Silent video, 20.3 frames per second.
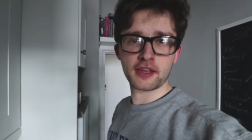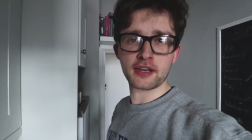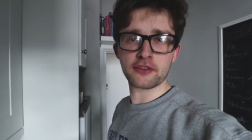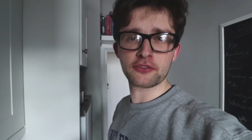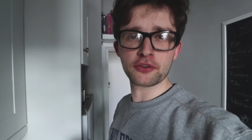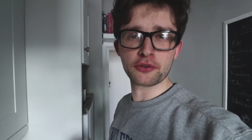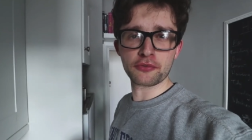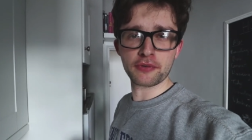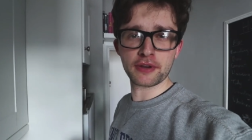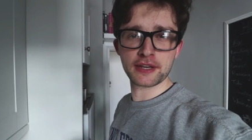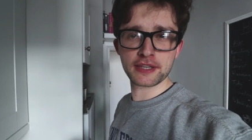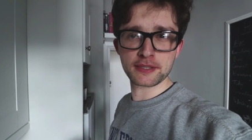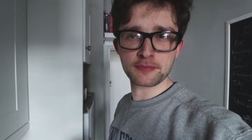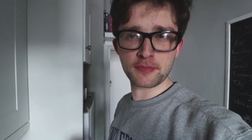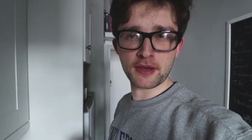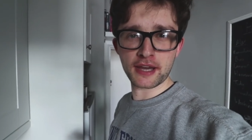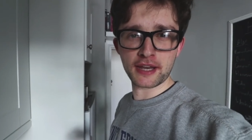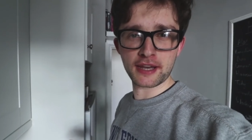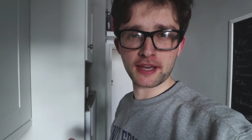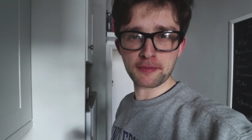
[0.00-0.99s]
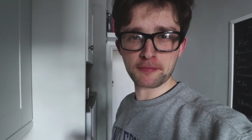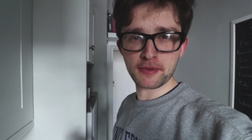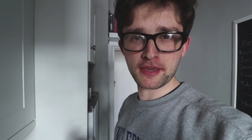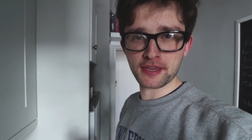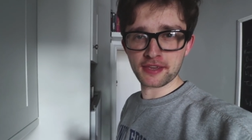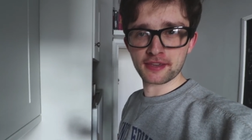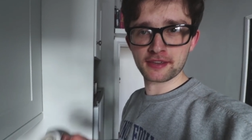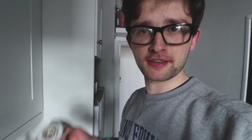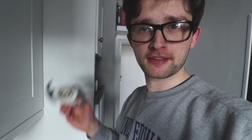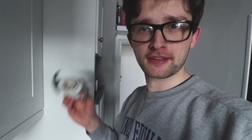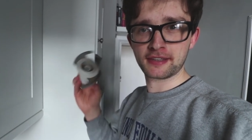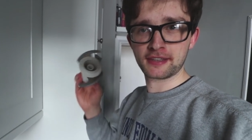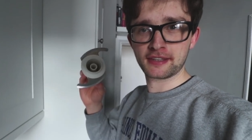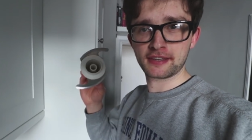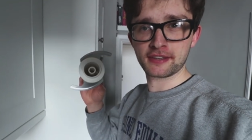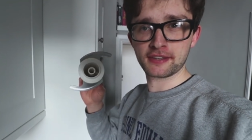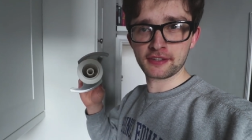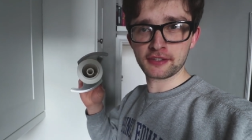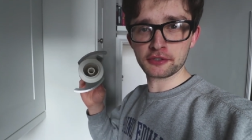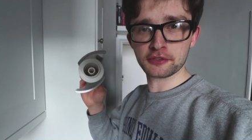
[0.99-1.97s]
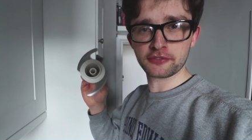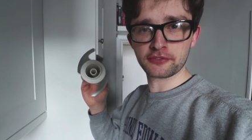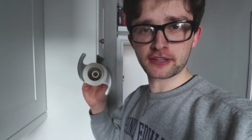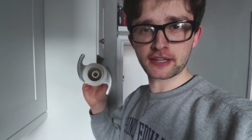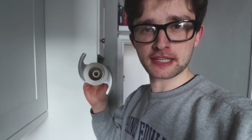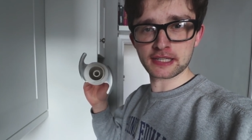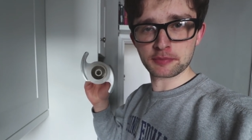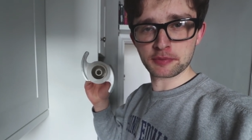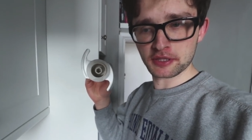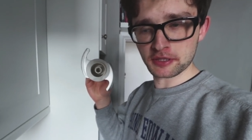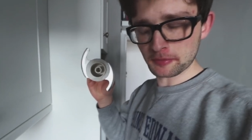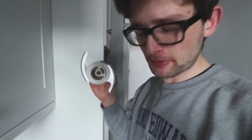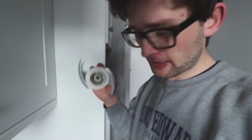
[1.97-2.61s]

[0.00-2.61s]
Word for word: And if you're really smart like me, you'll forget to put the